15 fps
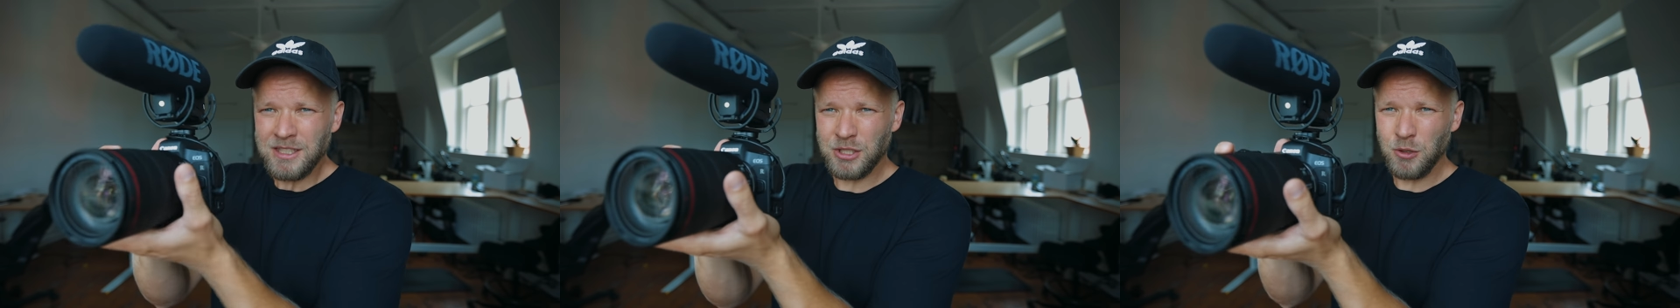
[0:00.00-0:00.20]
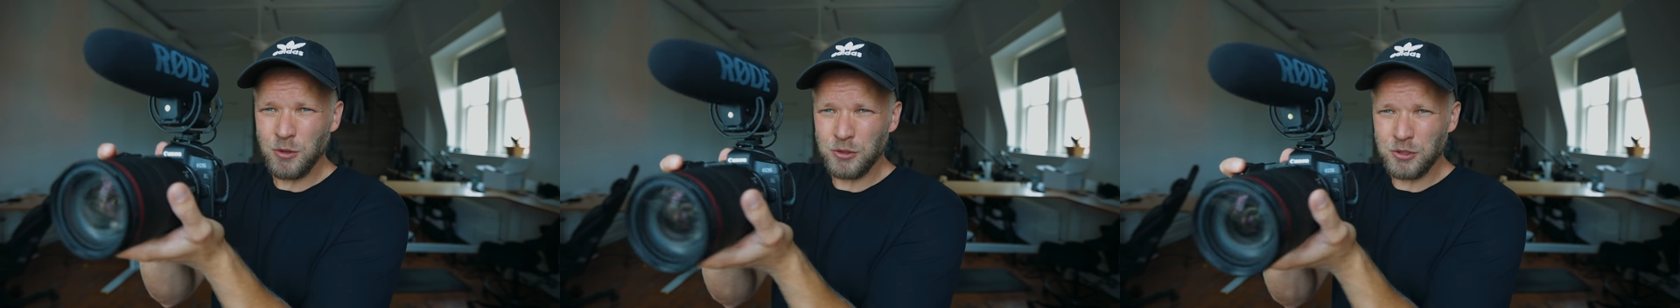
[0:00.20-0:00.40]

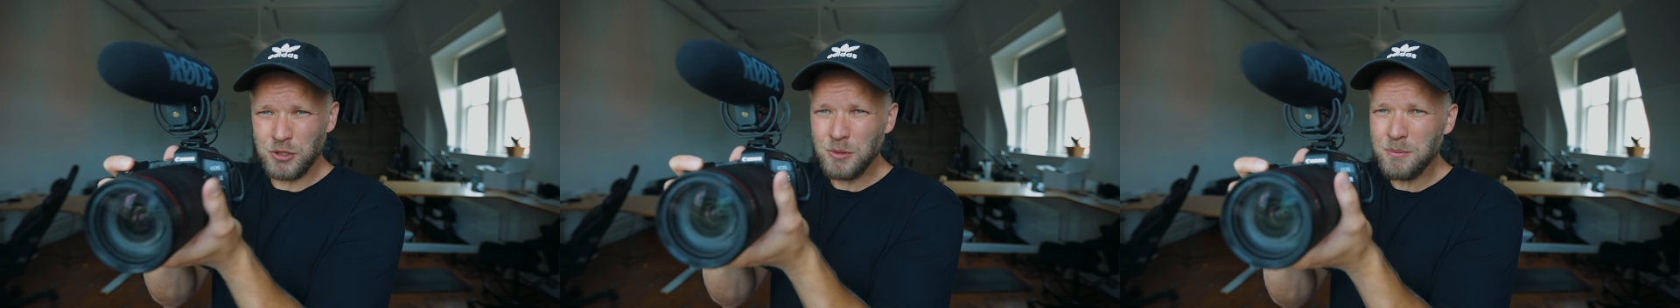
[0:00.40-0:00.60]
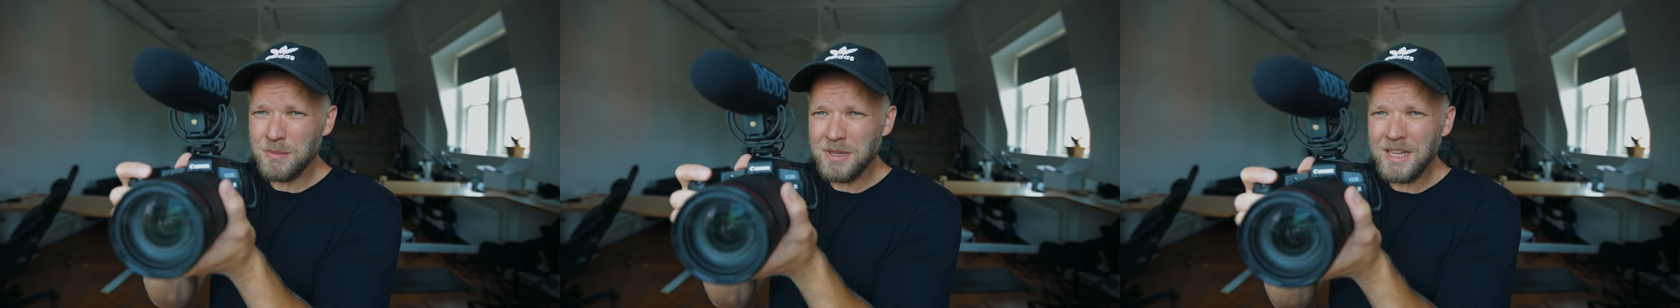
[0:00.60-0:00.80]
So
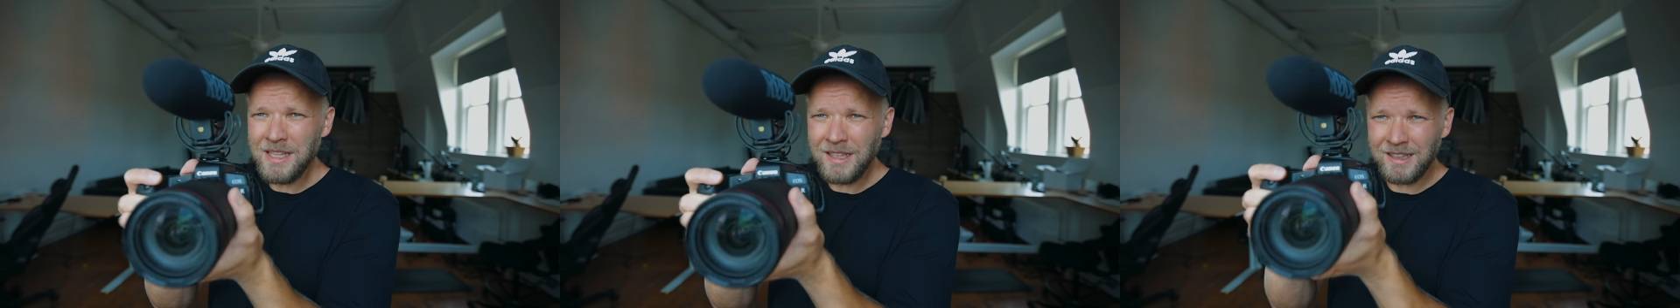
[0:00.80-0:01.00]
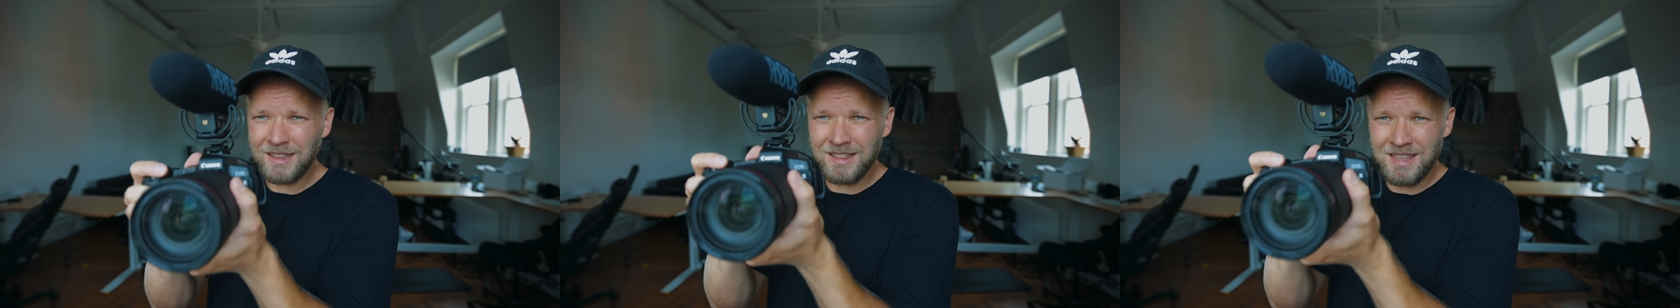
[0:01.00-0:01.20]
to
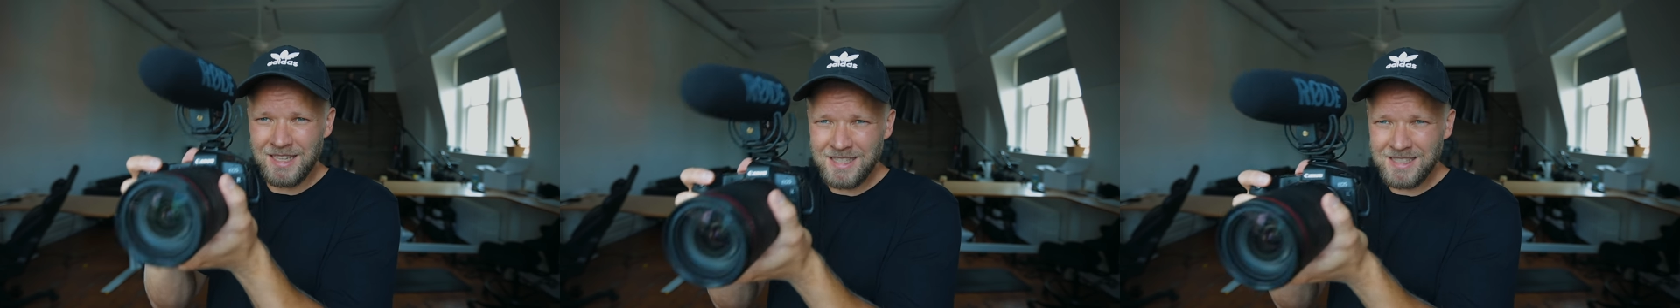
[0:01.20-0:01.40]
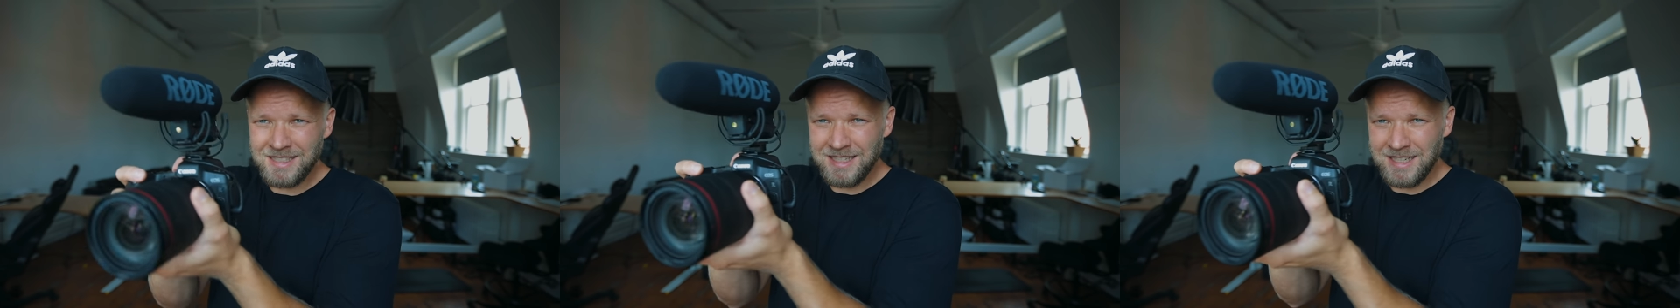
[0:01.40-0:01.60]
me,
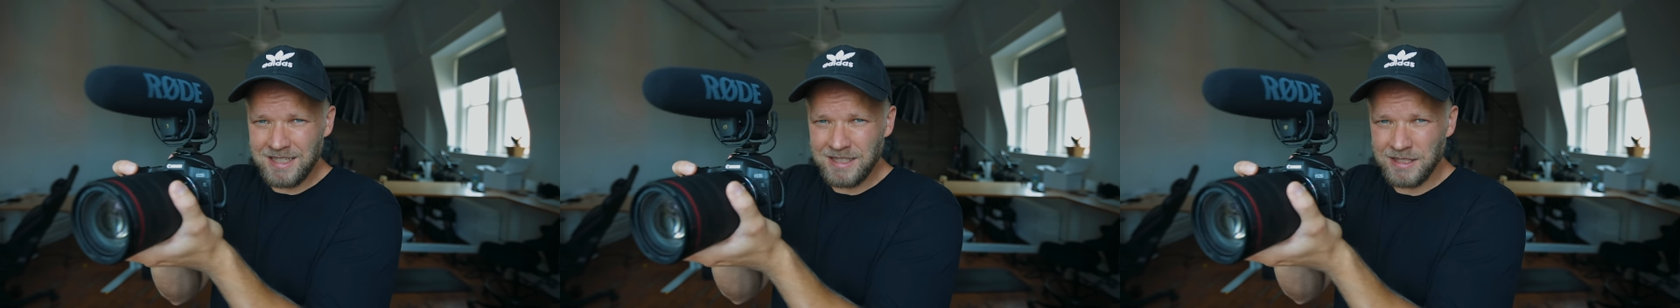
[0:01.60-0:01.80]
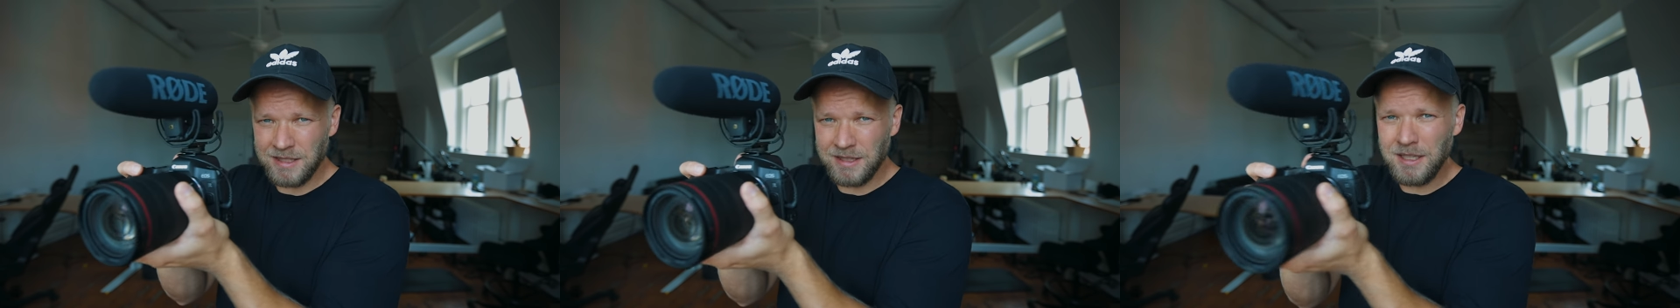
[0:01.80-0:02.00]
this
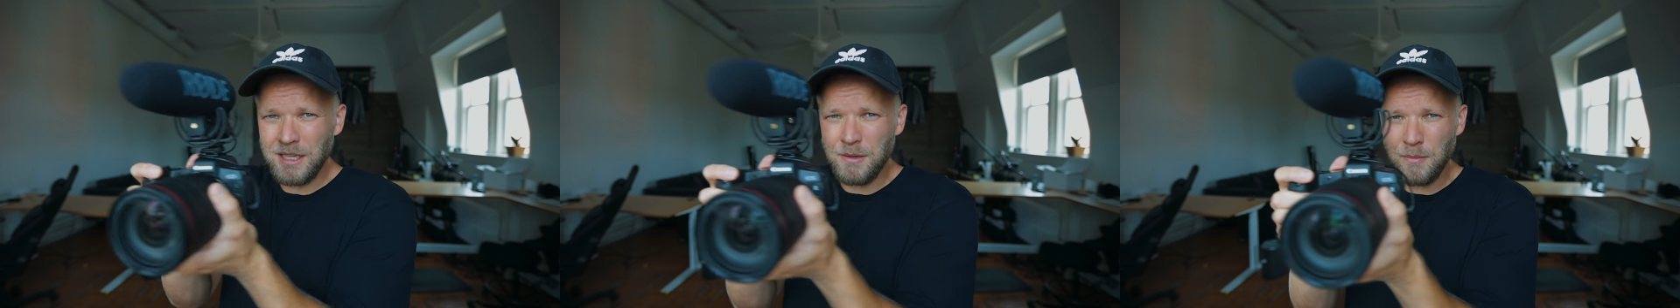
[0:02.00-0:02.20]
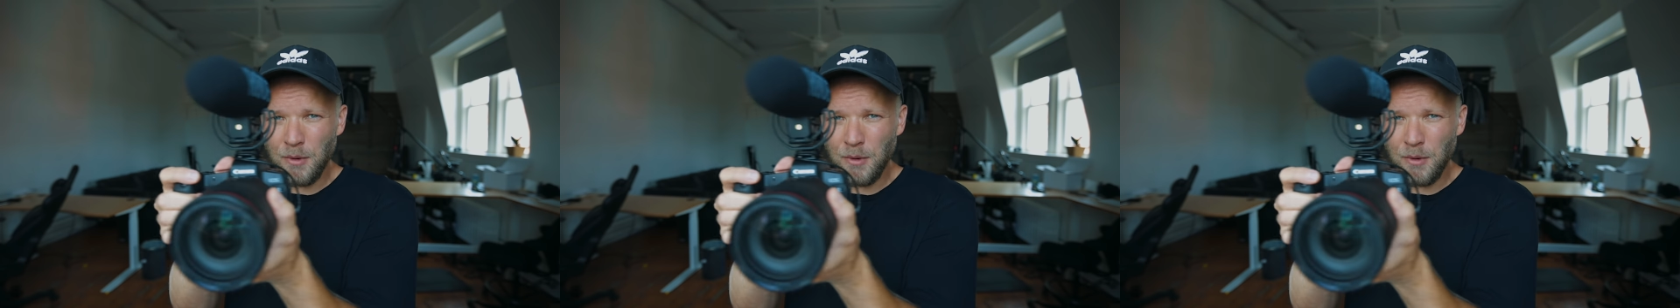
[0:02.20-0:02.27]
is the